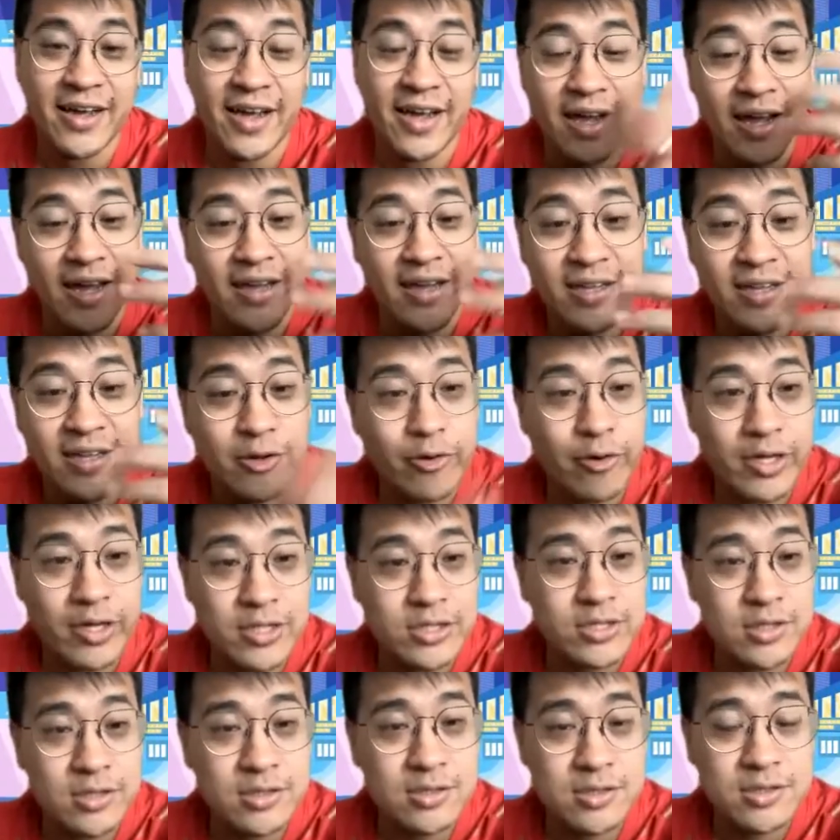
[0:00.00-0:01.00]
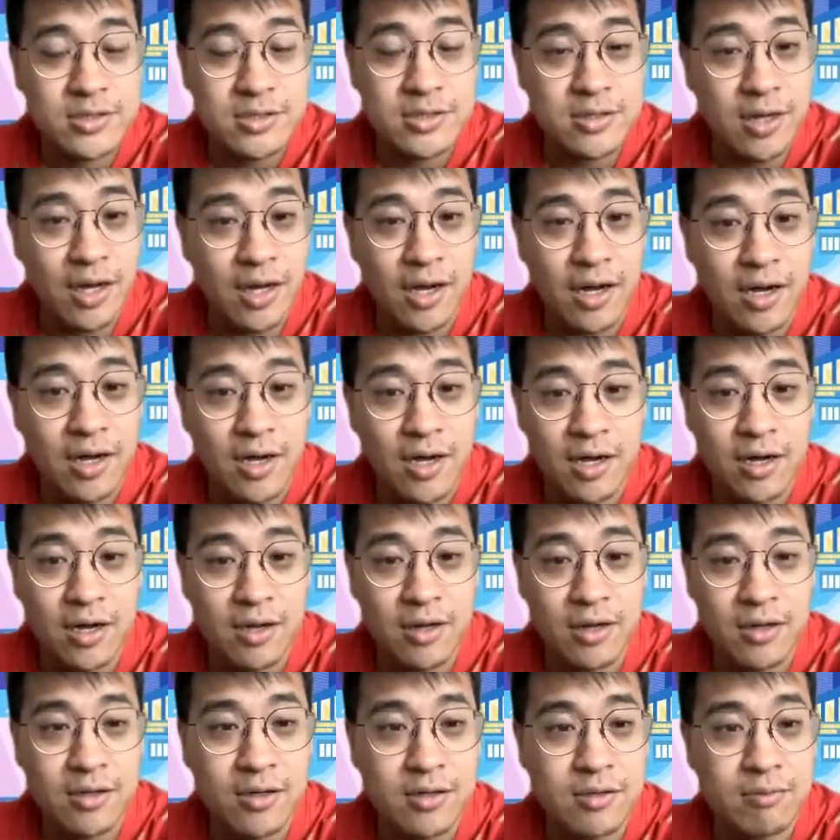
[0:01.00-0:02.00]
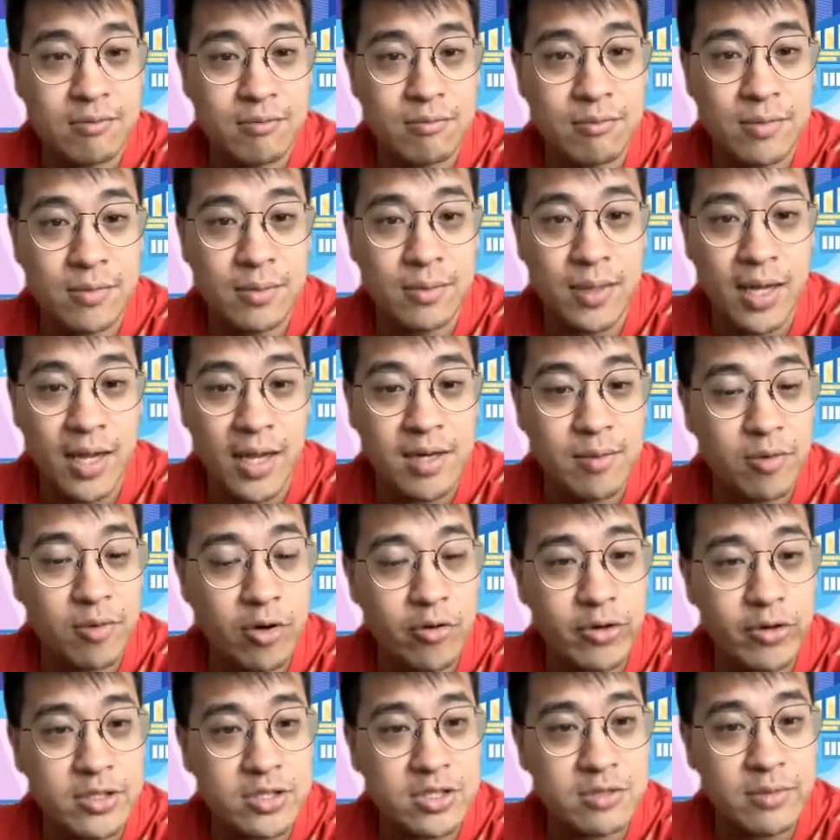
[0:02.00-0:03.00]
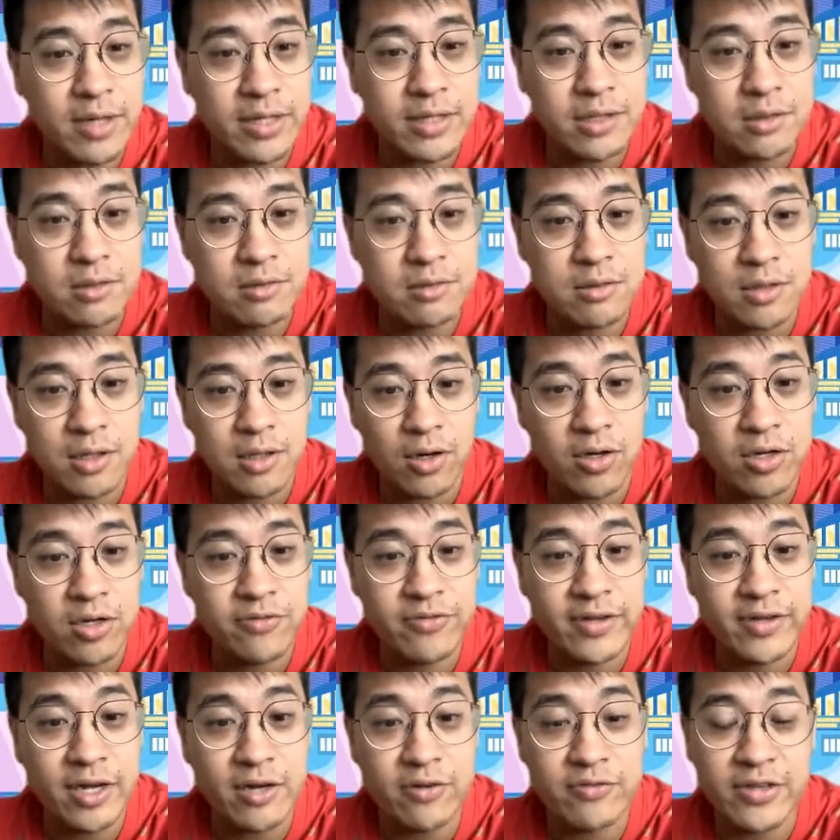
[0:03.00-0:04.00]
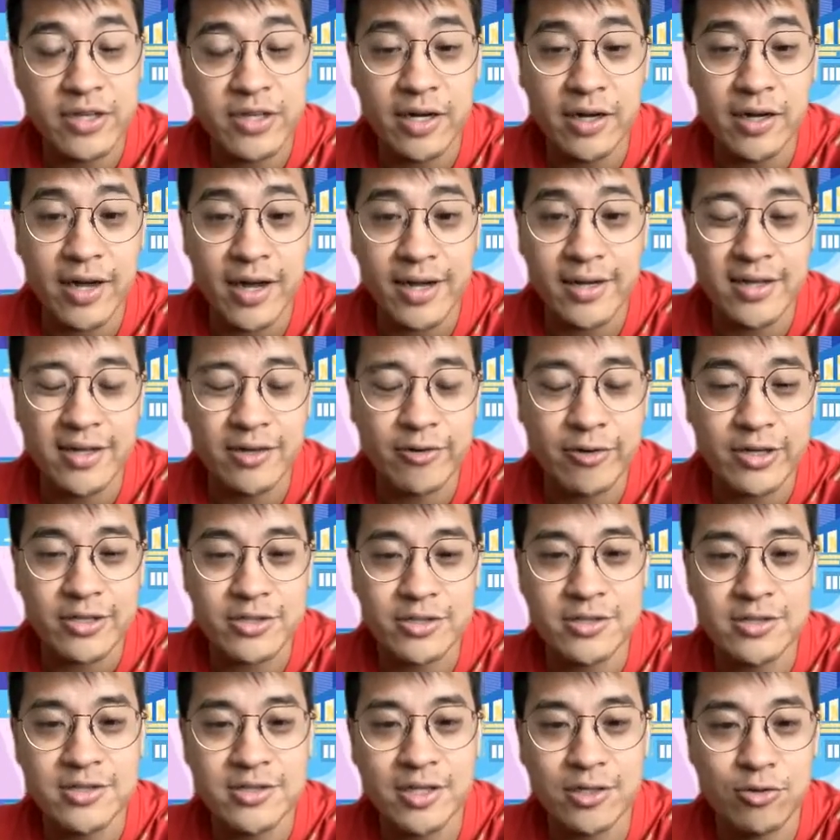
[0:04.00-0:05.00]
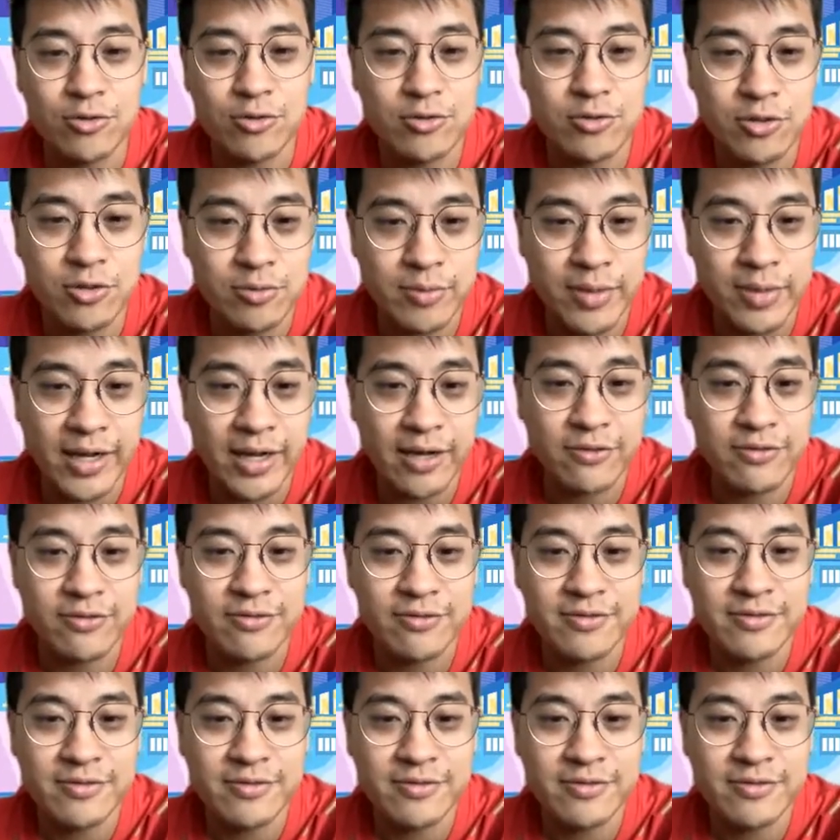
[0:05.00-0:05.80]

Any questions? Any more questions, Michael, or even Alvina? Any questions that you might have?